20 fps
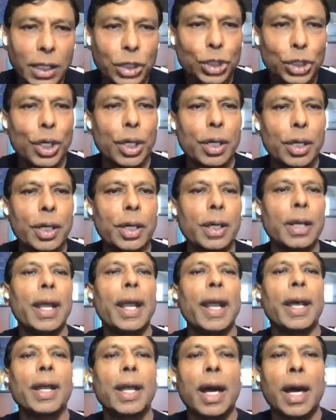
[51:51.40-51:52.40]
children
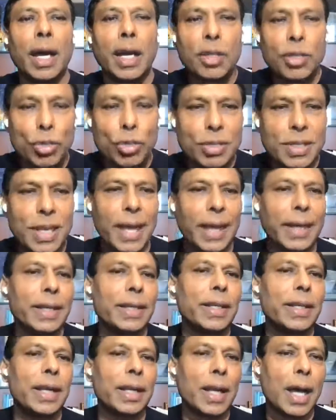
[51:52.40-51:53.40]
and our
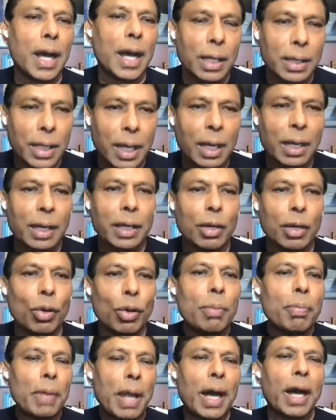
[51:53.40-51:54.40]
society and
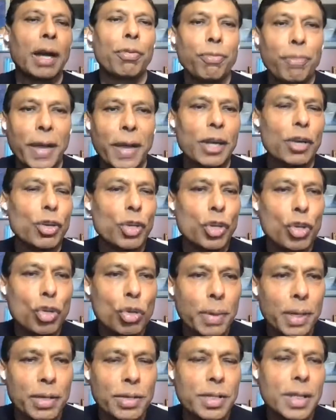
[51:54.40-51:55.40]
our fellow
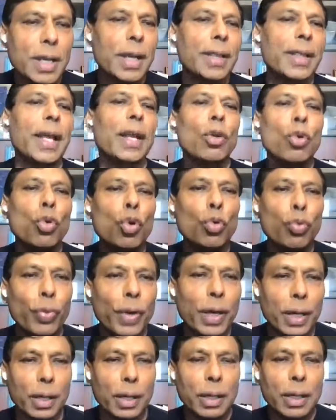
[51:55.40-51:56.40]
humans, then who
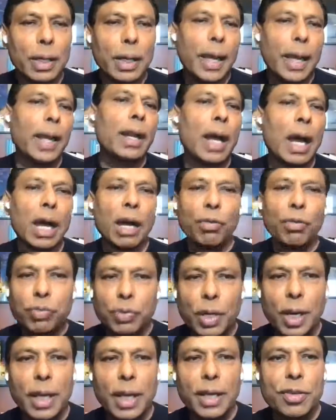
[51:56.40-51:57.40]
will? And
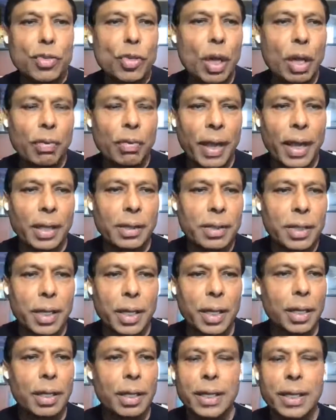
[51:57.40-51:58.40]
after I solve
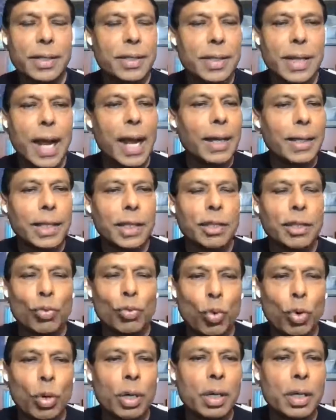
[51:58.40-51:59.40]
healthcare, it's not that the
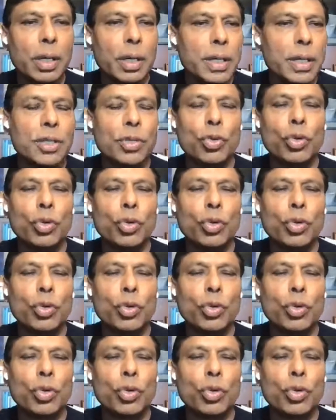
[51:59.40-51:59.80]
world is